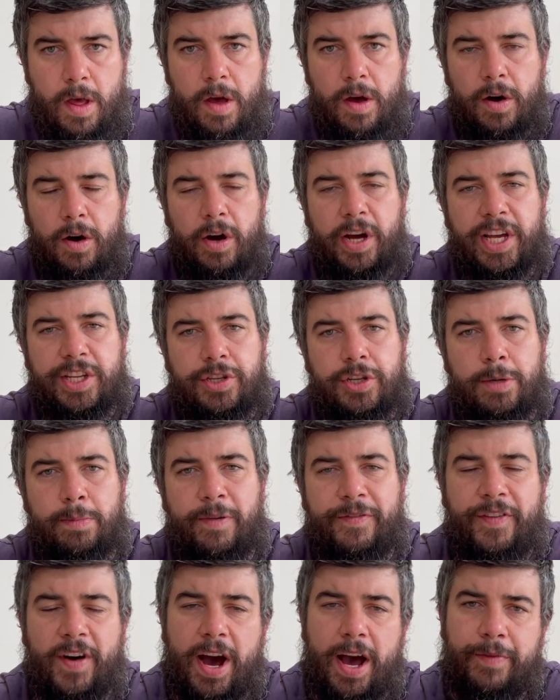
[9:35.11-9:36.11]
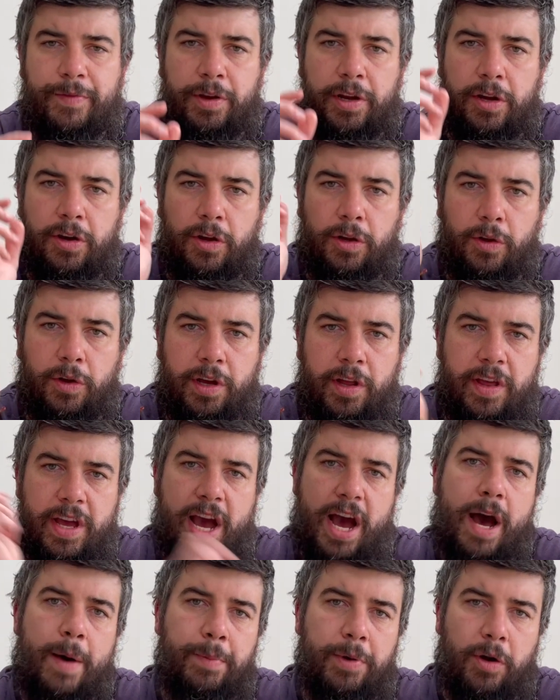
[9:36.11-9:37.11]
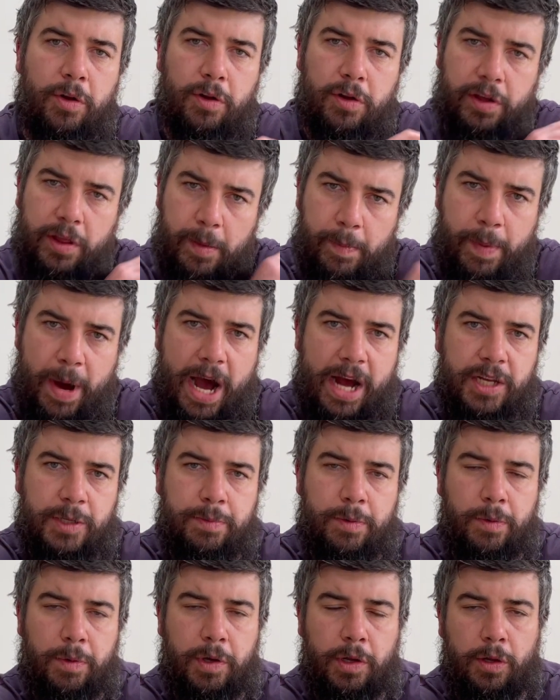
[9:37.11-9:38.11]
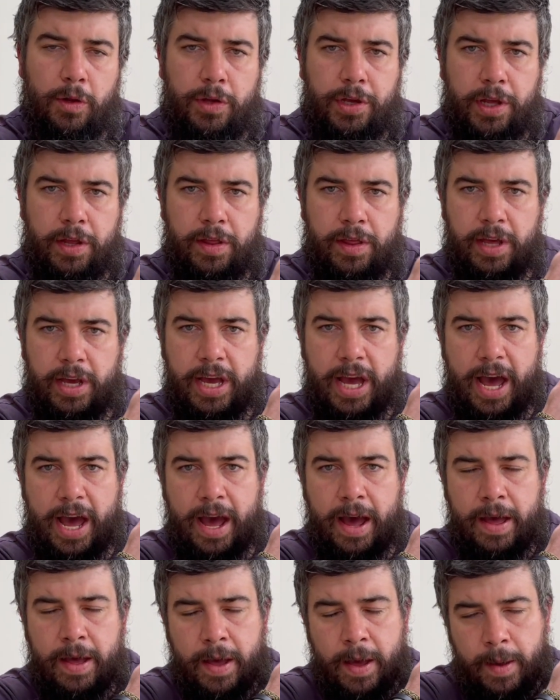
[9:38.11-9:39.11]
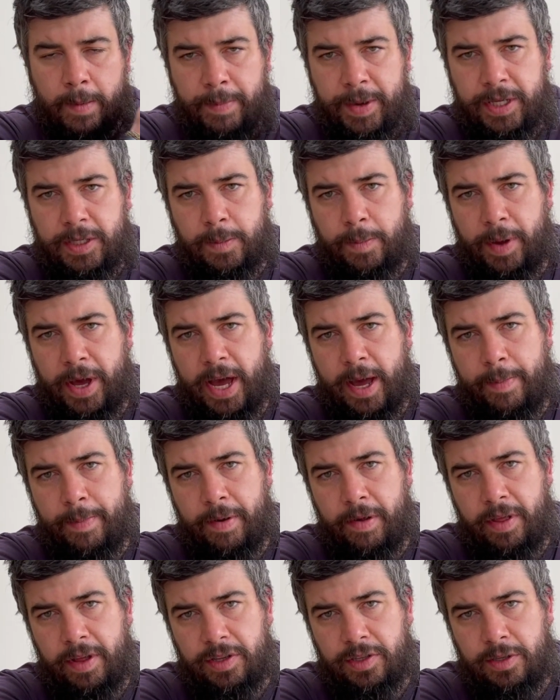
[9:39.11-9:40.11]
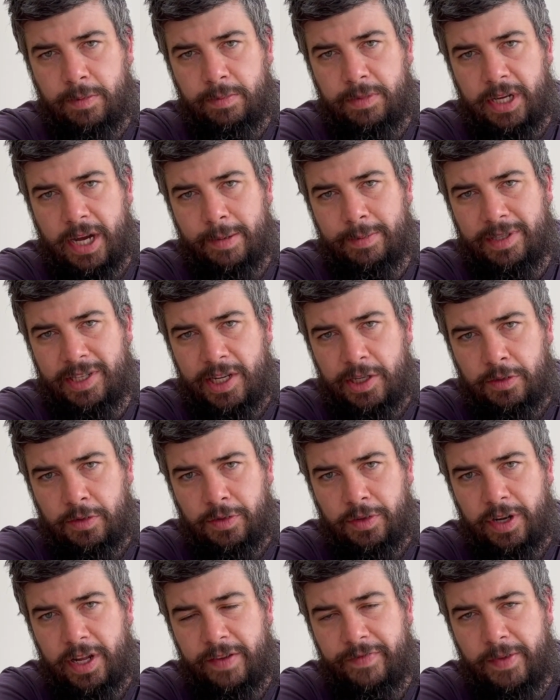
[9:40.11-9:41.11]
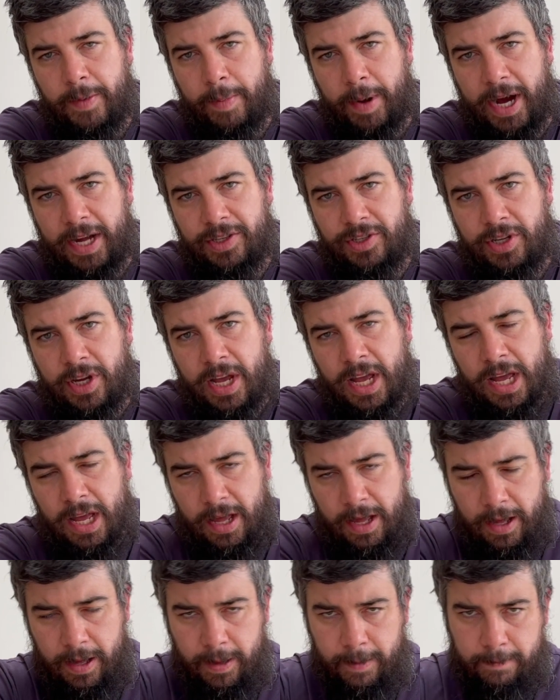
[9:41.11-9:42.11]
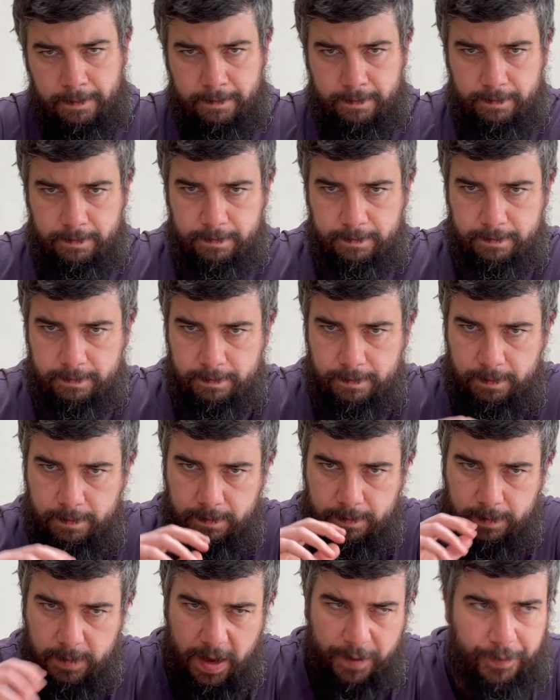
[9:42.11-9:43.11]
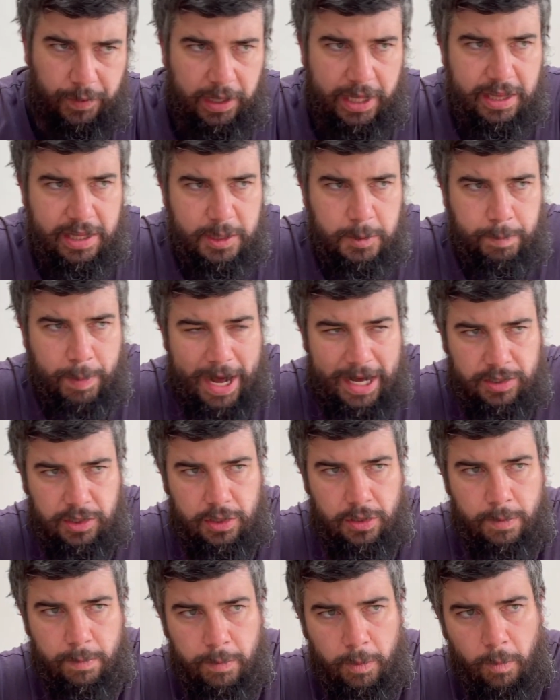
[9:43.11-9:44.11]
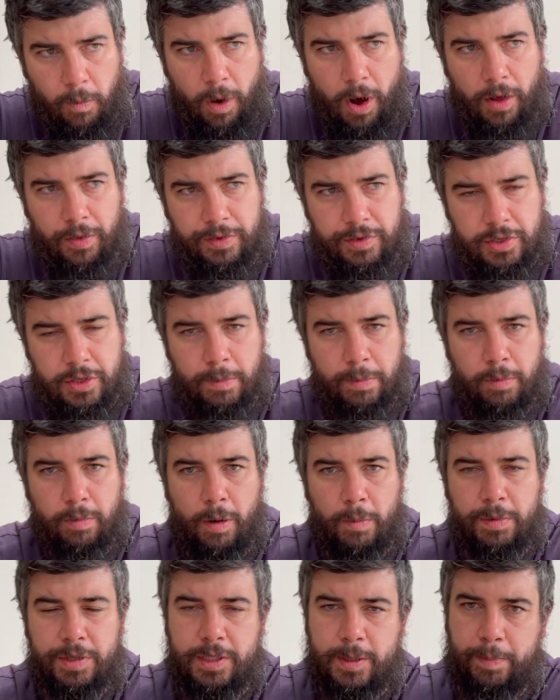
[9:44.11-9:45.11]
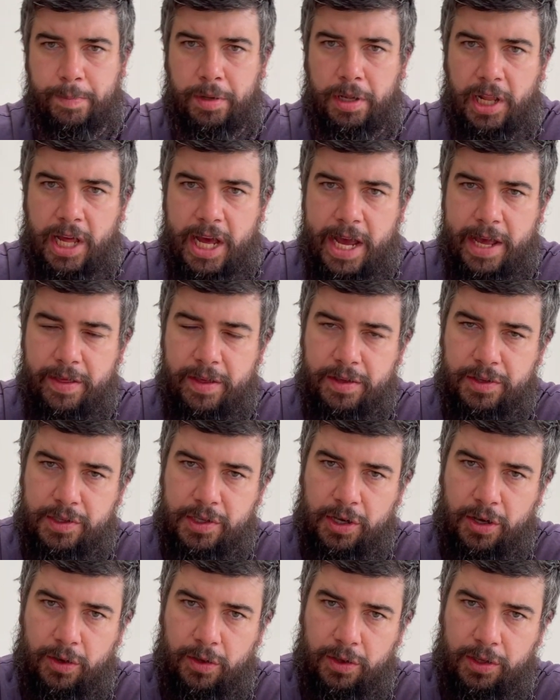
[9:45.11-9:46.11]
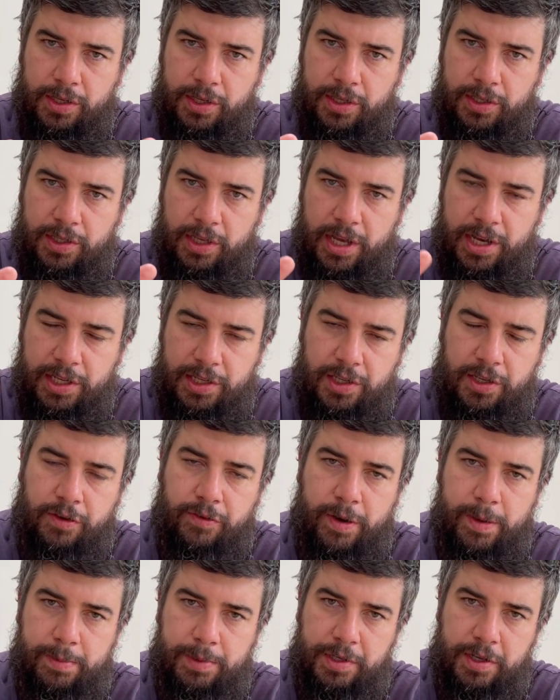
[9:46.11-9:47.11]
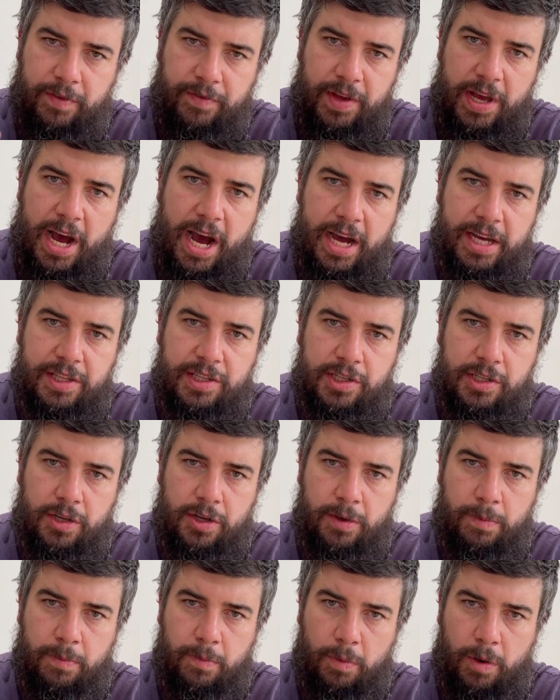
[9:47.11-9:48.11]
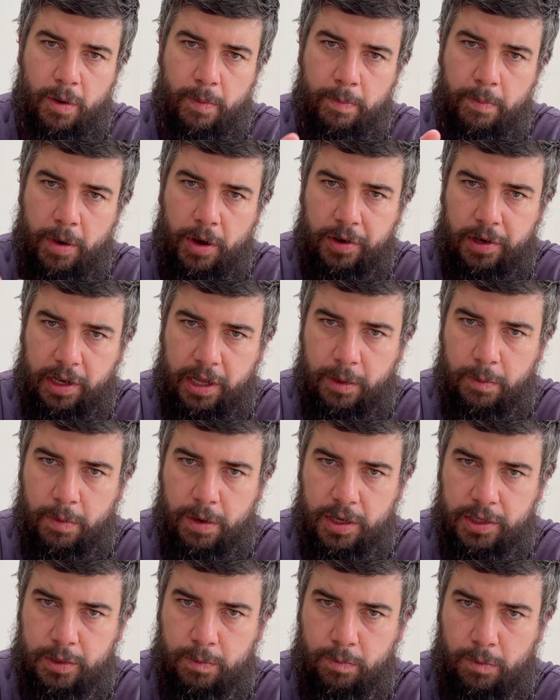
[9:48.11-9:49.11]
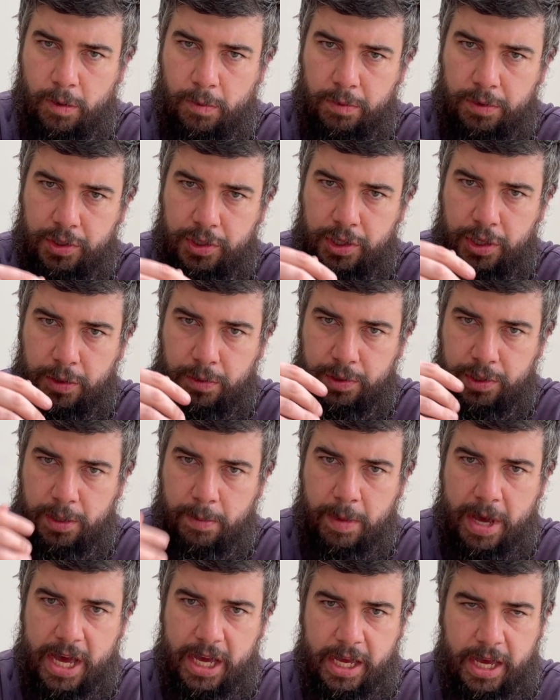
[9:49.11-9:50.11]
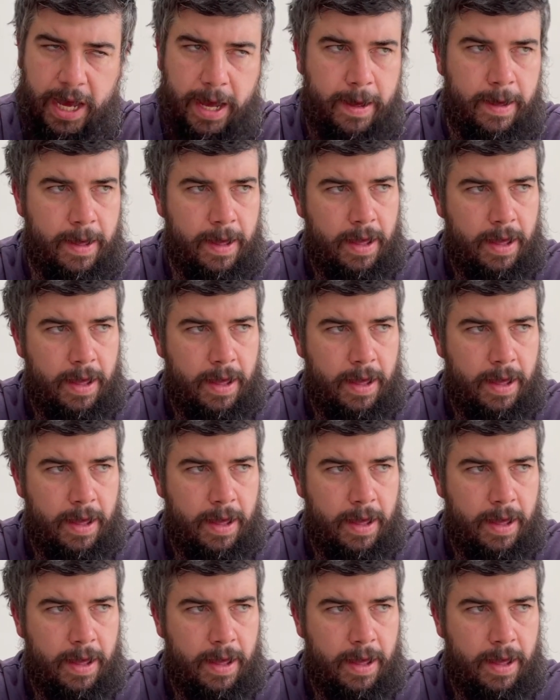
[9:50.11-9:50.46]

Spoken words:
Okay, so number 5, we're going to go and look at the arm. Not look at the badge, but we're going to look at the piece of paper that sometimes sits underneath the badge. If we link this back to number 1, so number 1 was the plate that told us a description of the item, what model it was and what was used to make it.